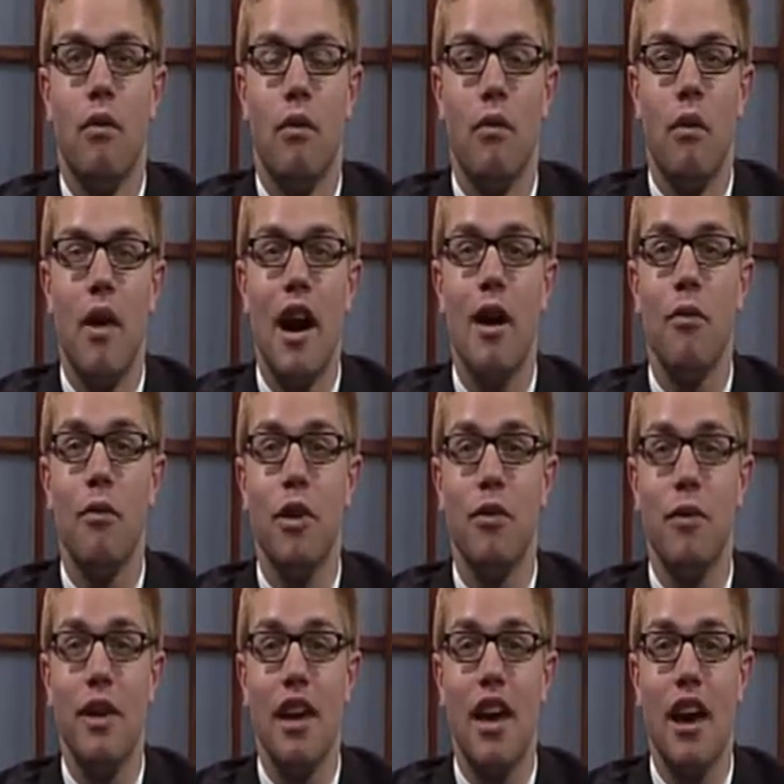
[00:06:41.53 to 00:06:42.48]
Well, when
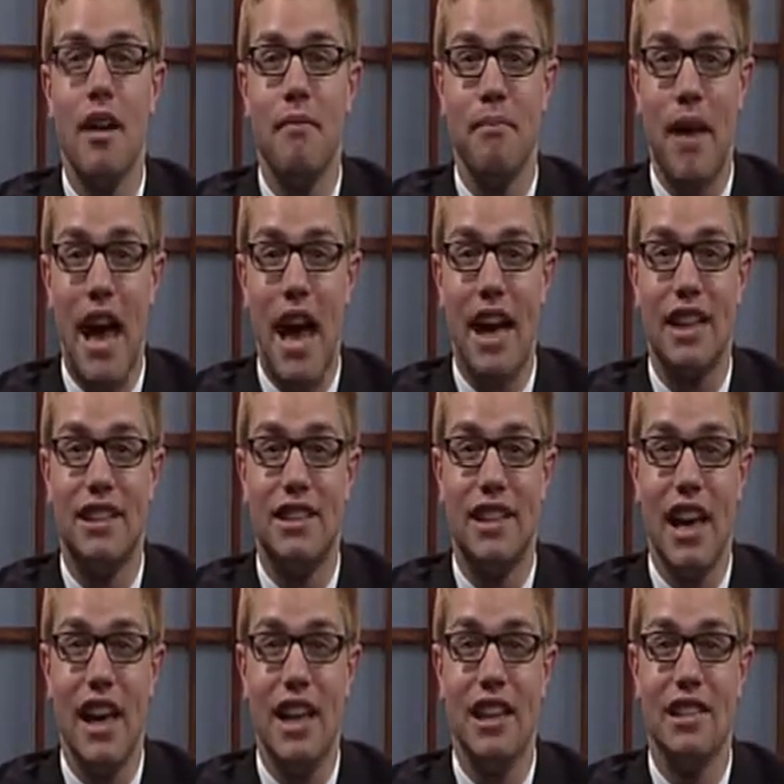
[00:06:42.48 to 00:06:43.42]
we come back,
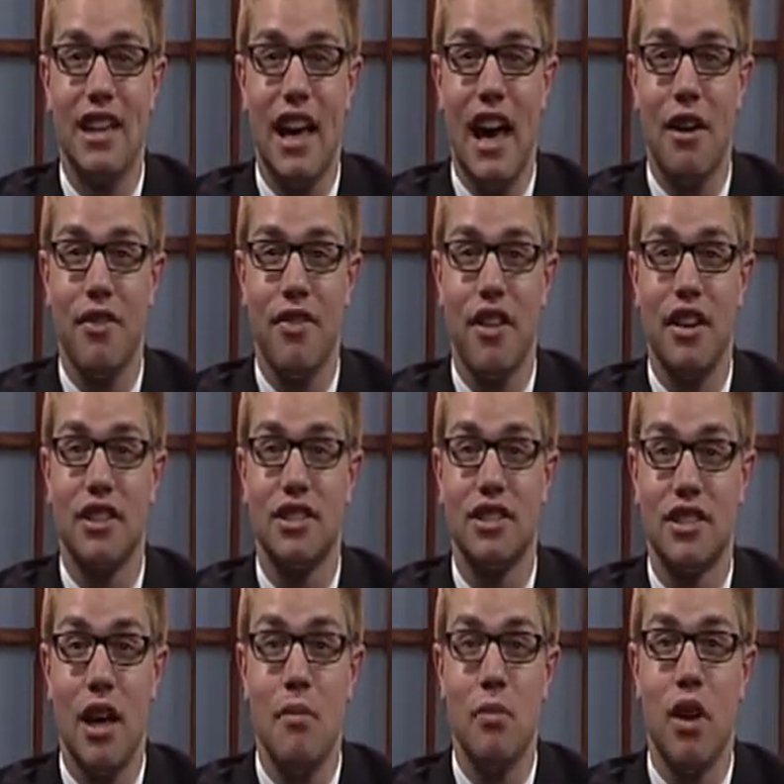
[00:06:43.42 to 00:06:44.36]
Dan is out there
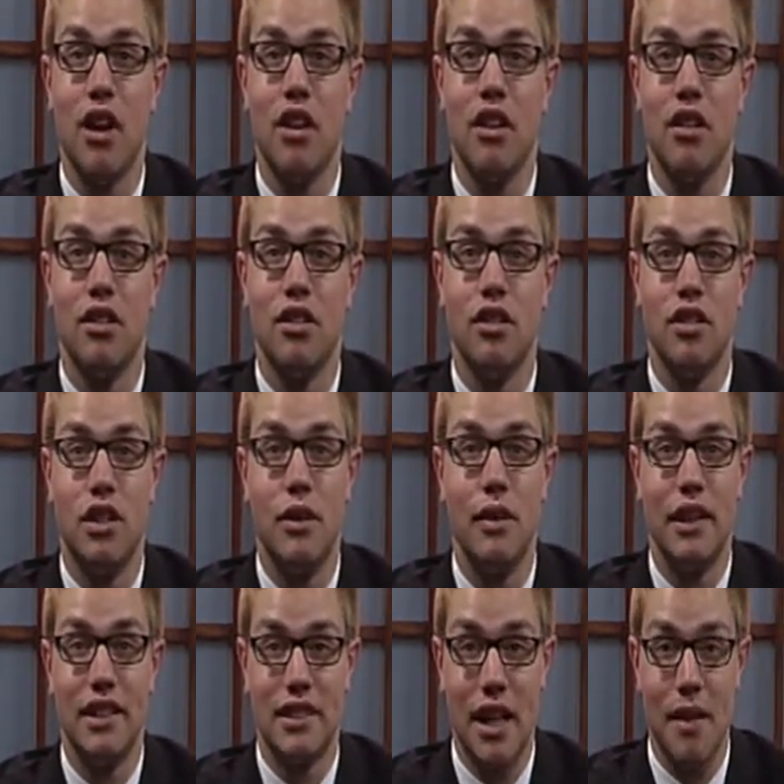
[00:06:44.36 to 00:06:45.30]
somewhere
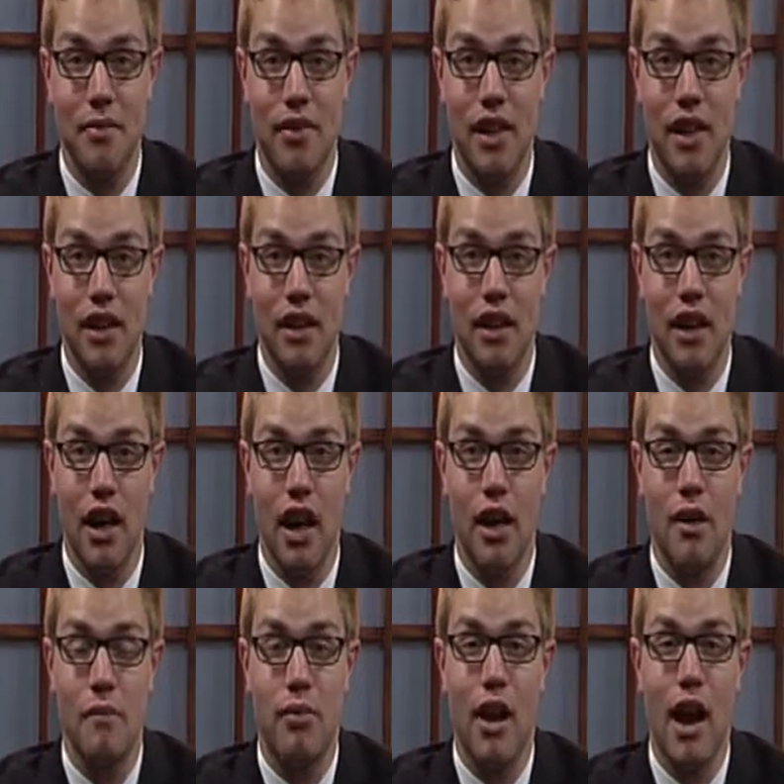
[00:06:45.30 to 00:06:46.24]
doing something,
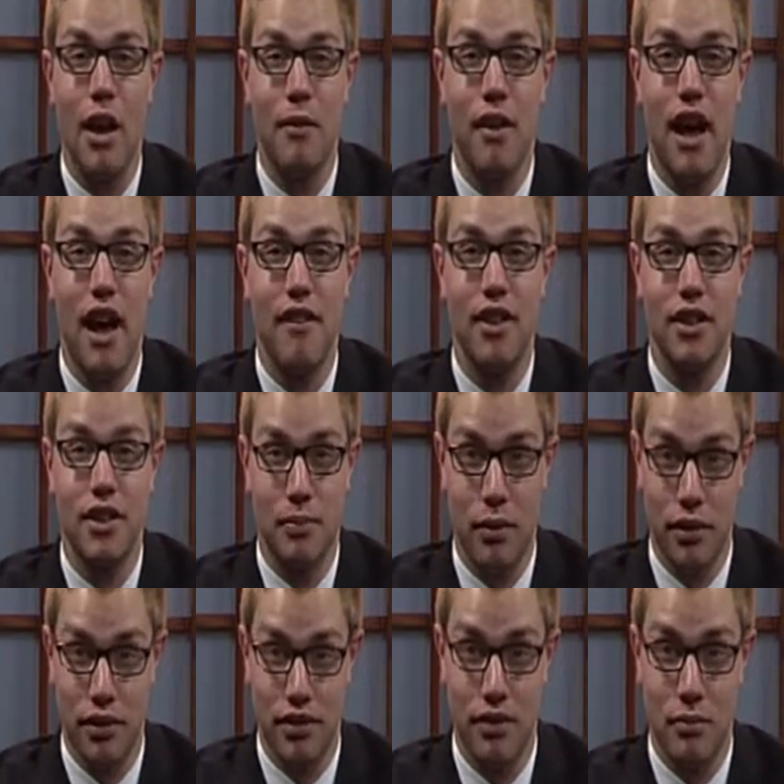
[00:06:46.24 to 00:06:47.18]
and Brian will have our
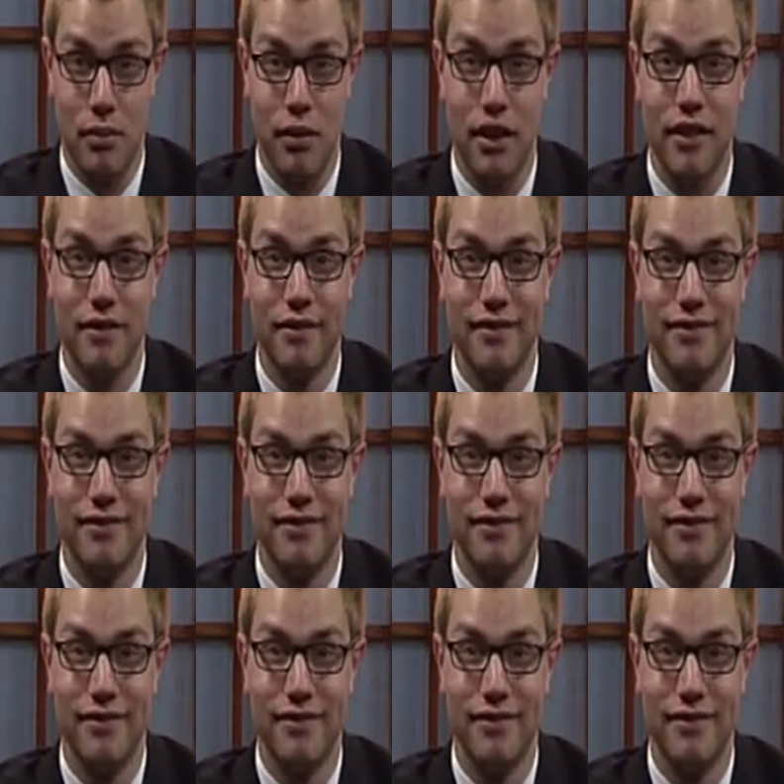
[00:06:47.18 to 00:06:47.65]
sports report.